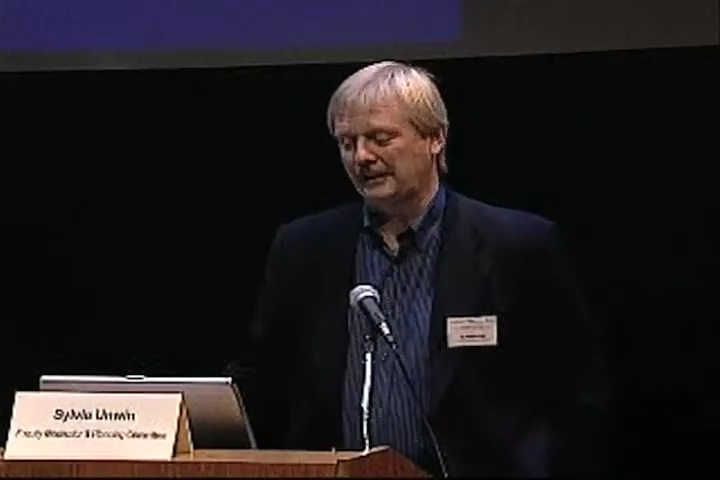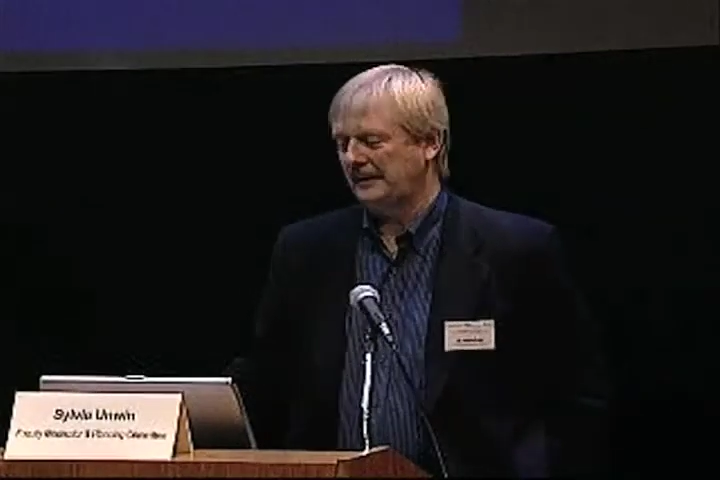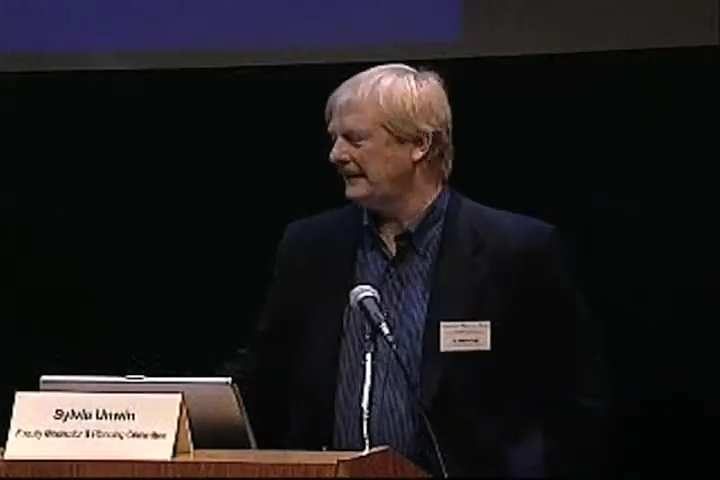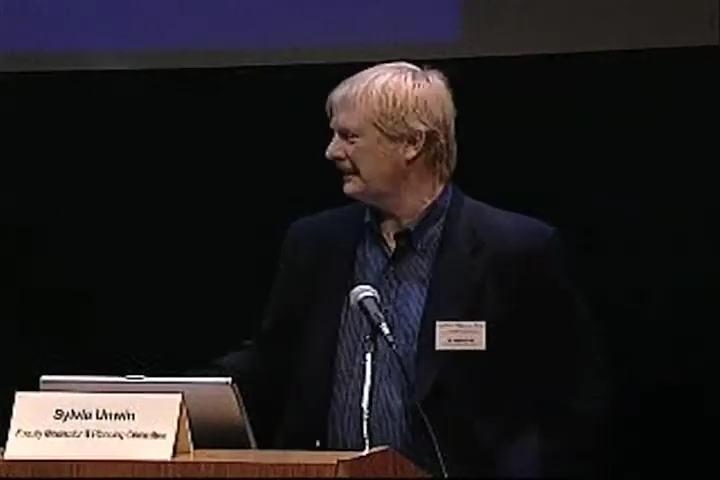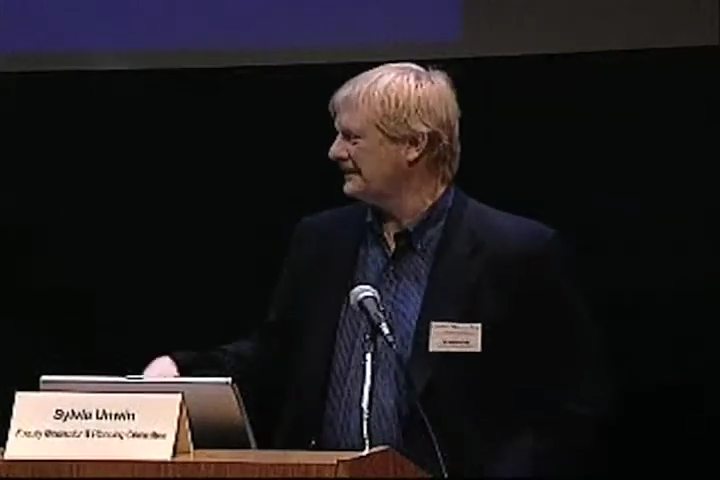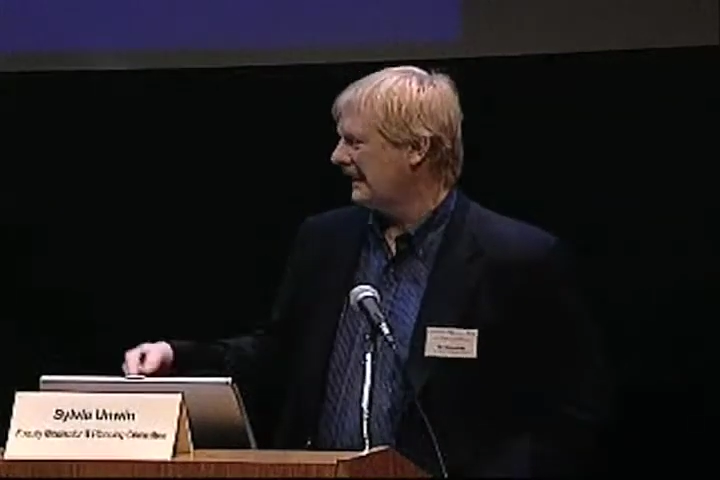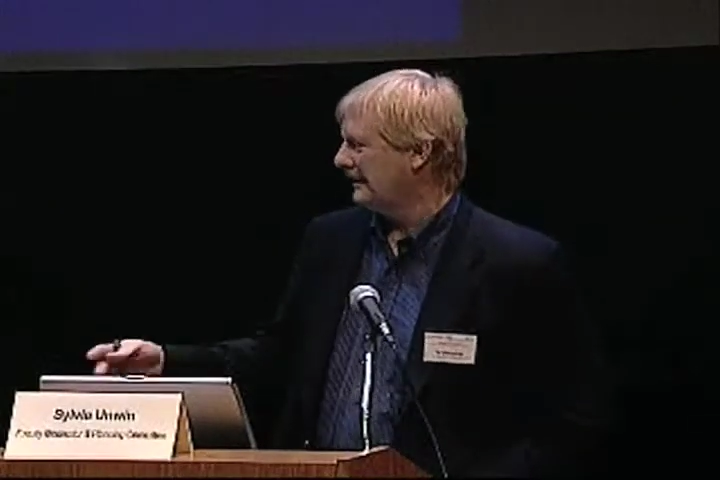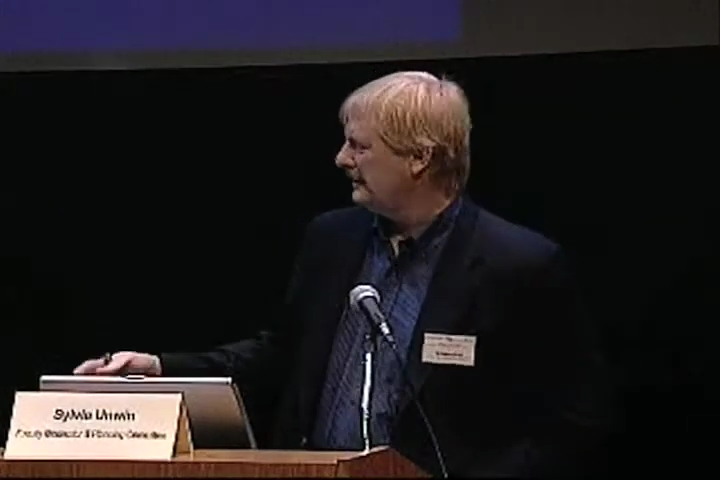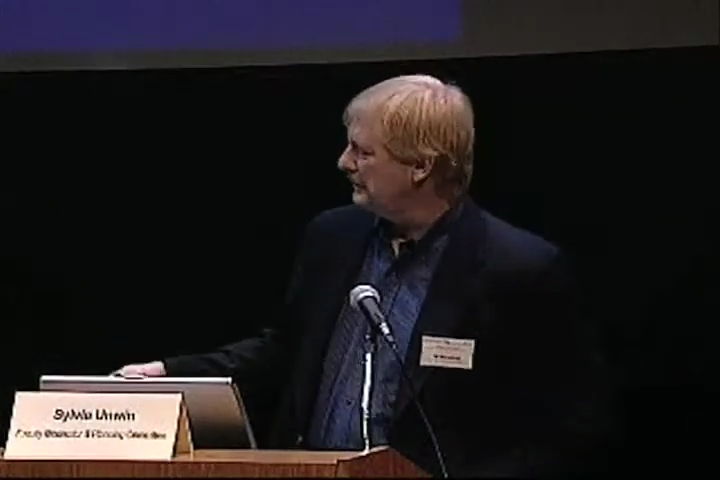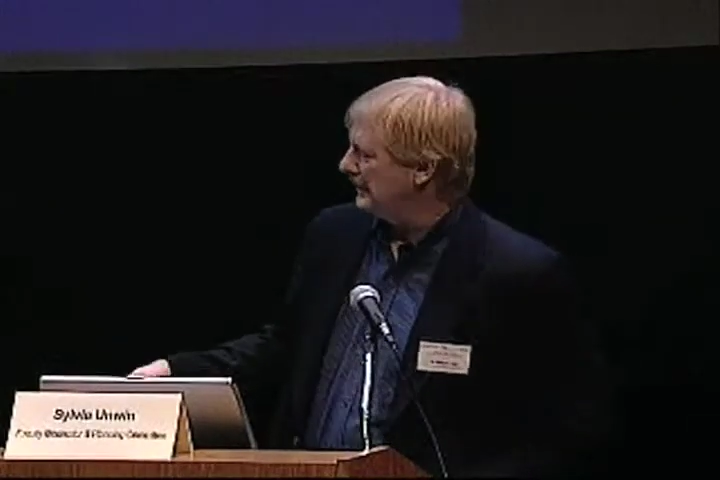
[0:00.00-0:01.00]
I think it's
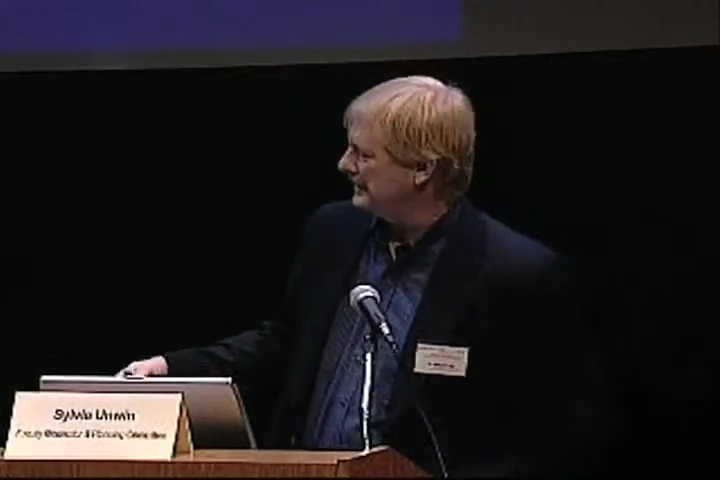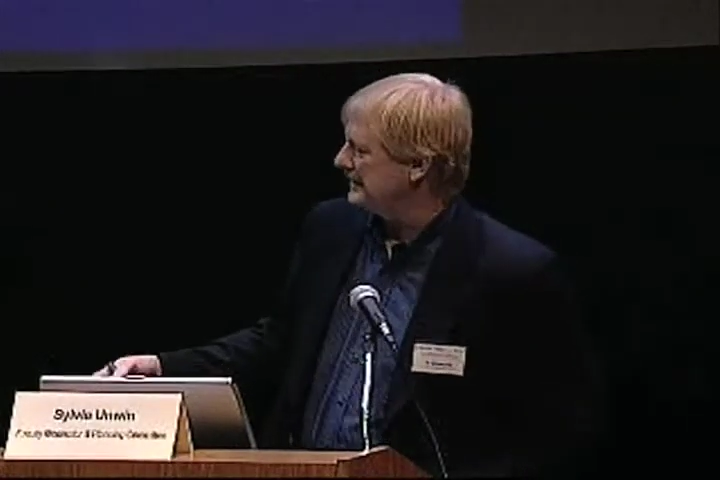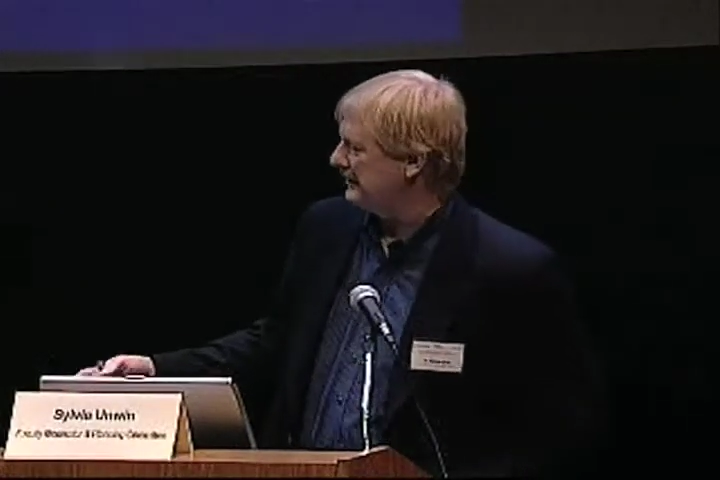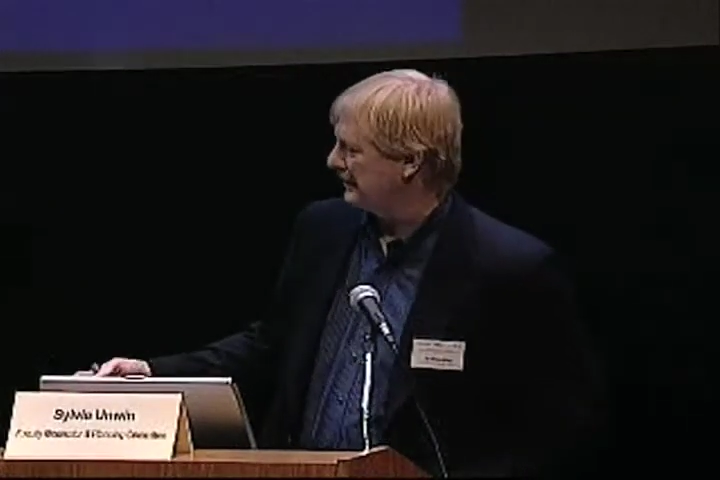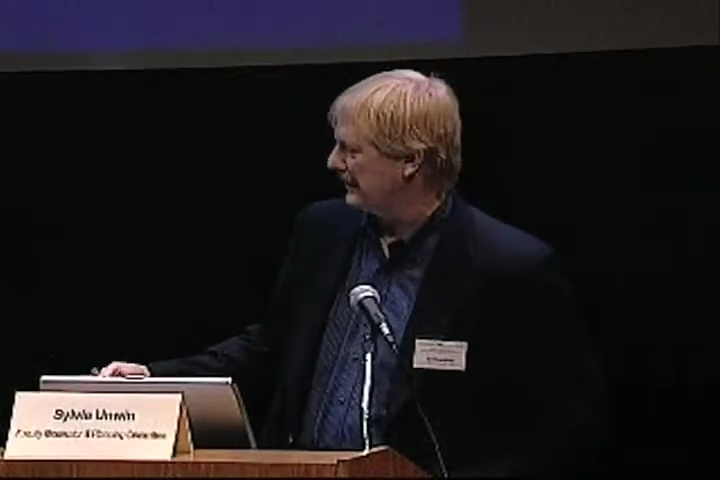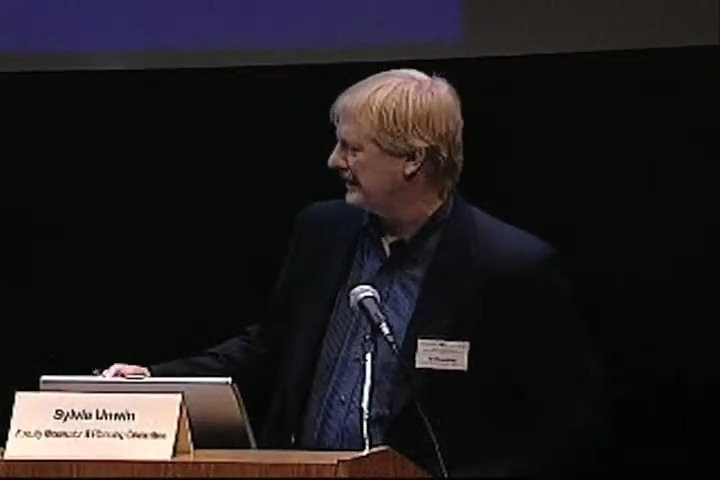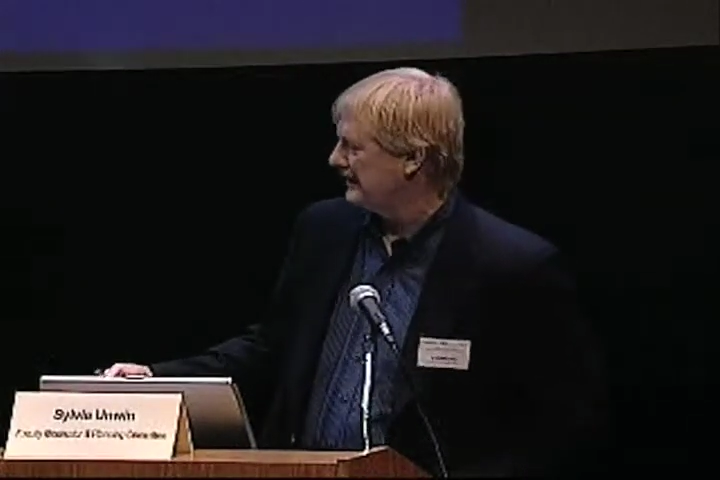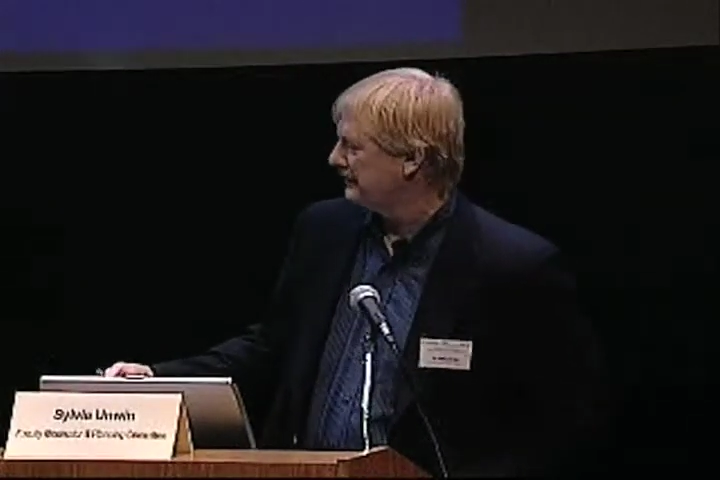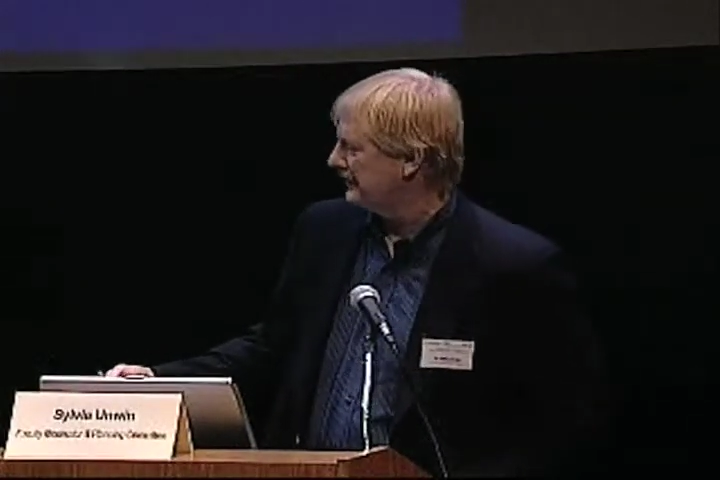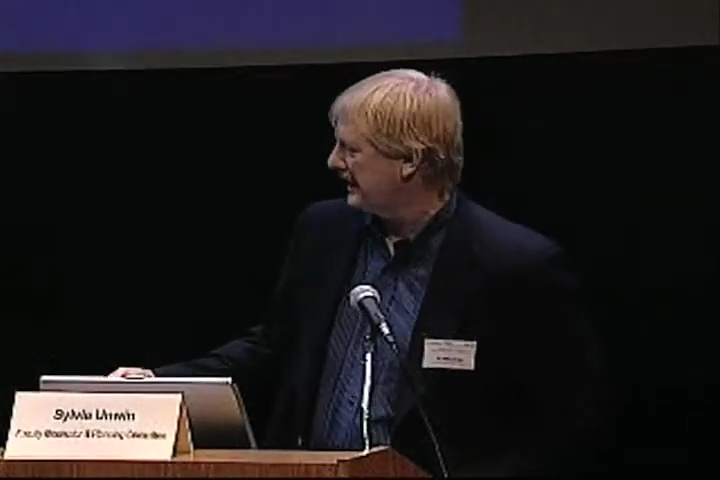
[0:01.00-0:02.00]
had, what, 7 or 8
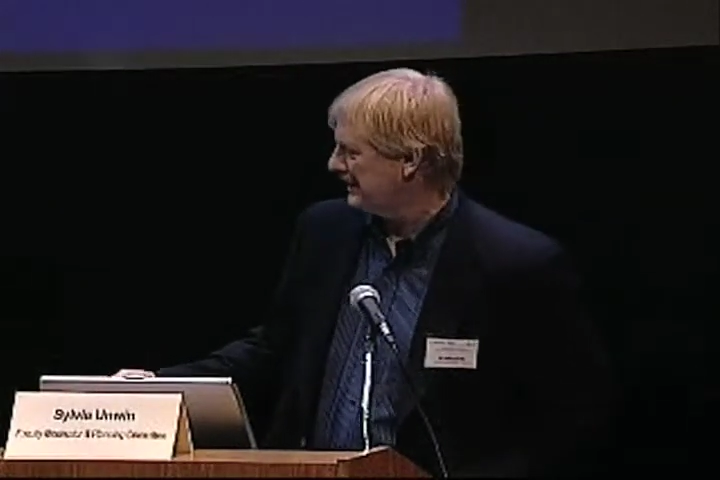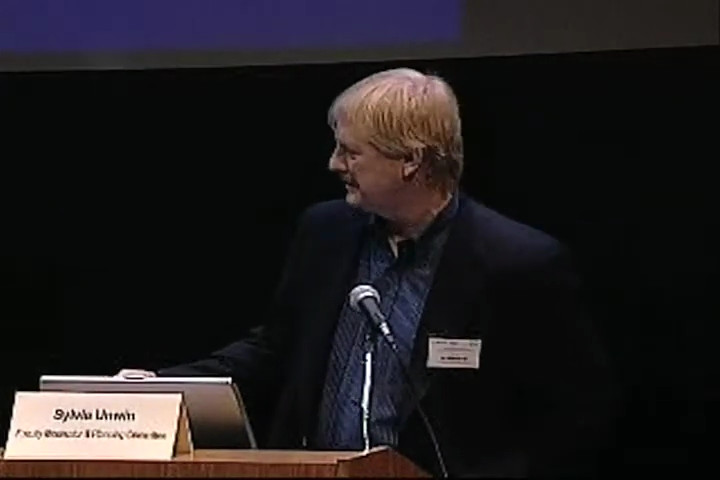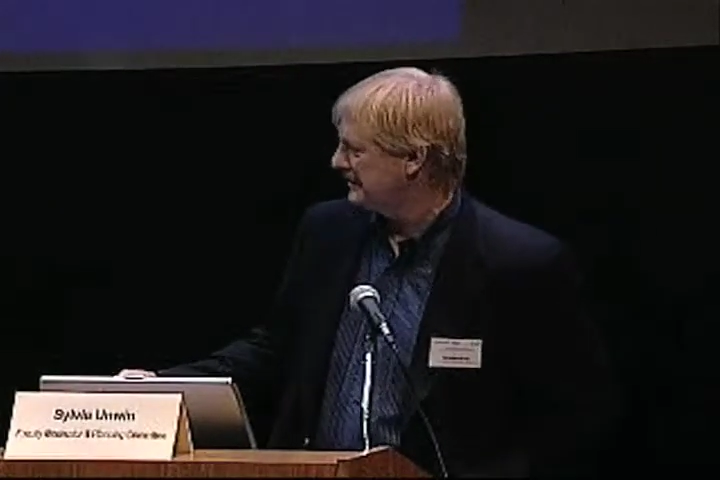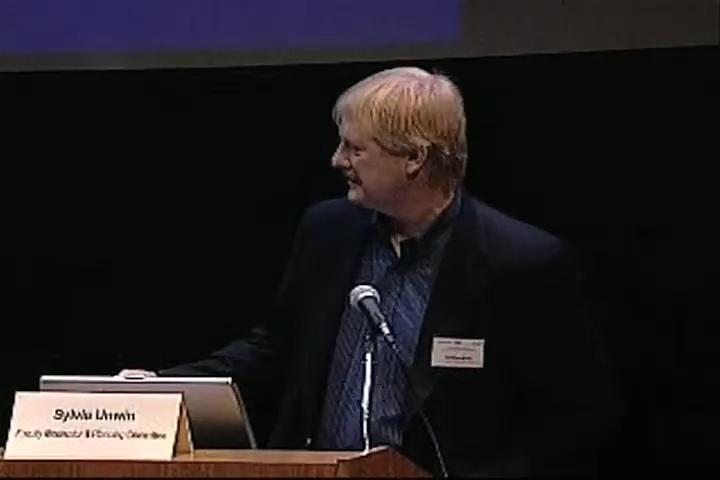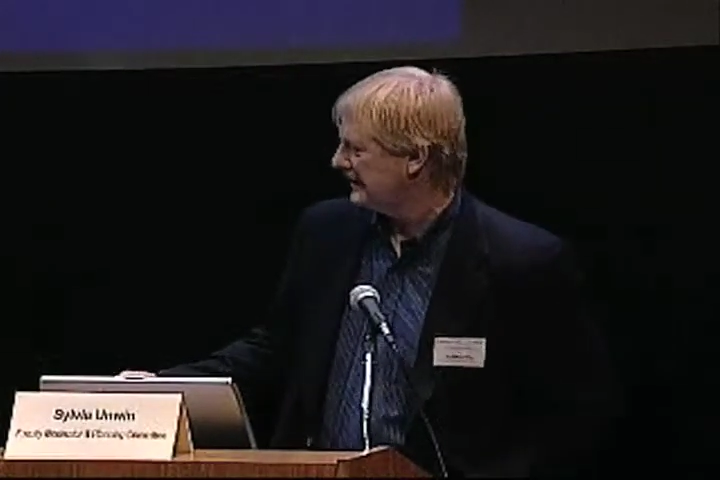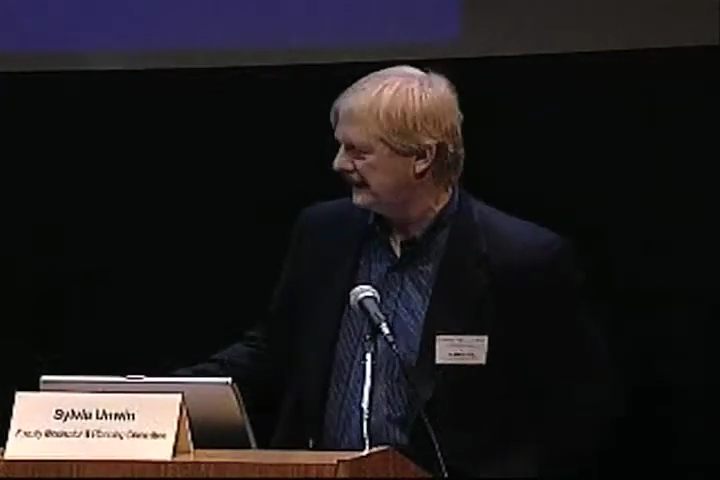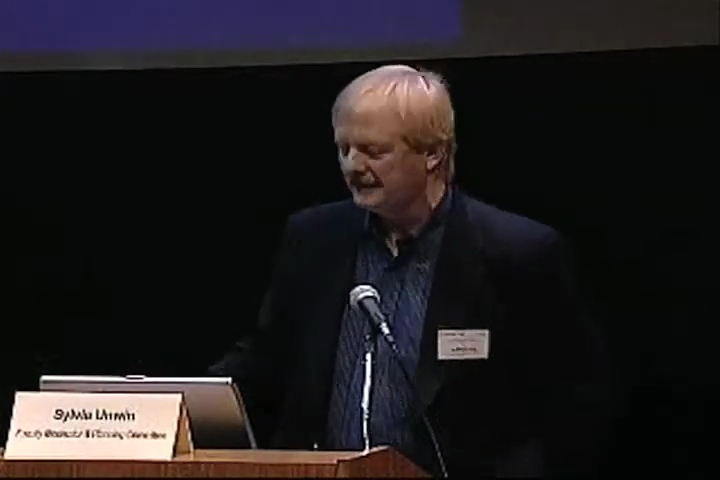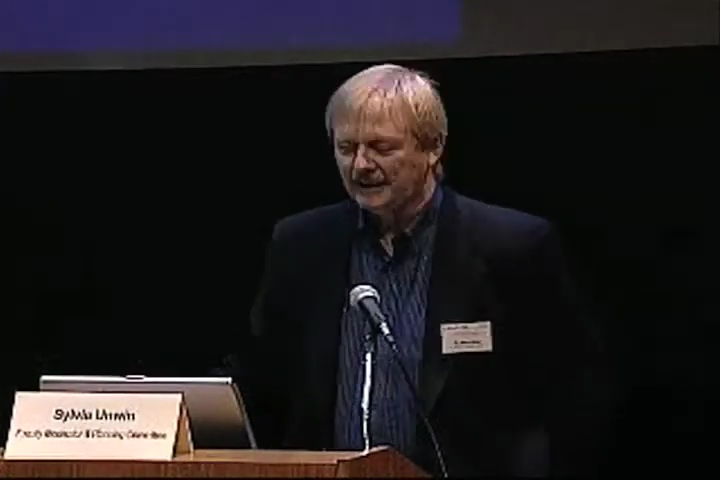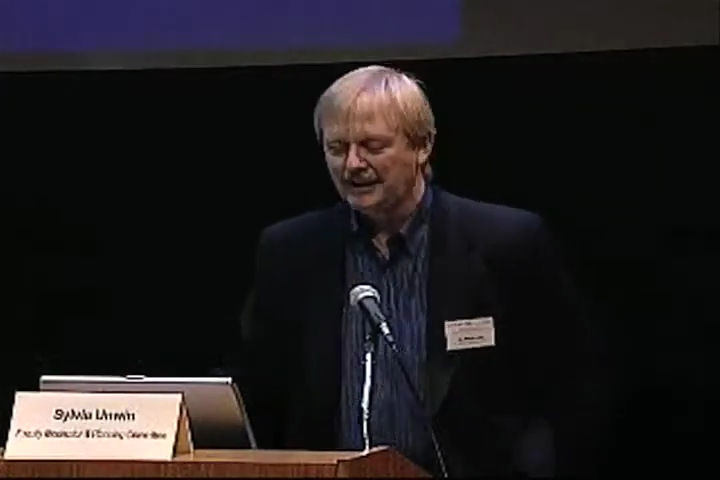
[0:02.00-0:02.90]
different names since then.